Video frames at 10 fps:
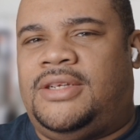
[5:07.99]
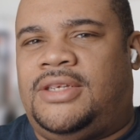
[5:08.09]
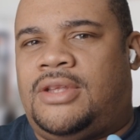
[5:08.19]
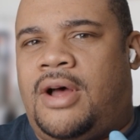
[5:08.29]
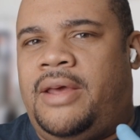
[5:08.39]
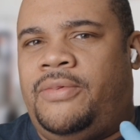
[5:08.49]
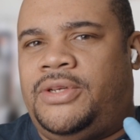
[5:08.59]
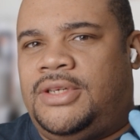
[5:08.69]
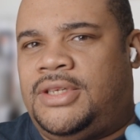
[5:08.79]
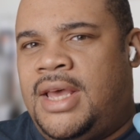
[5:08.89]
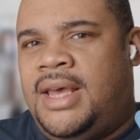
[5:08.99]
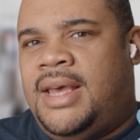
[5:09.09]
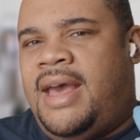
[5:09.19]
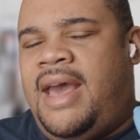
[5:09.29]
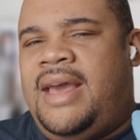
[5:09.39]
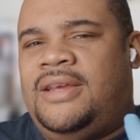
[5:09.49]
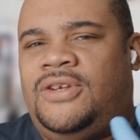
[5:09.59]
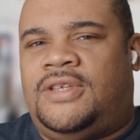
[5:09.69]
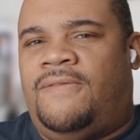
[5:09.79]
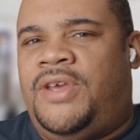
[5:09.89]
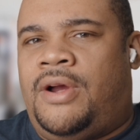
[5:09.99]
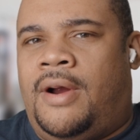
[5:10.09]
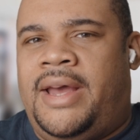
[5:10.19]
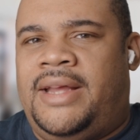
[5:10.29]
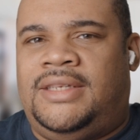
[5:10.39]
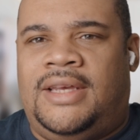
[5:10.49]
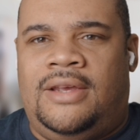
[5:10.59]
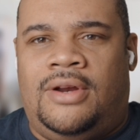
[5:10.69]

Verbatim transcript: just thought it was just, hey, it's just a VR headset.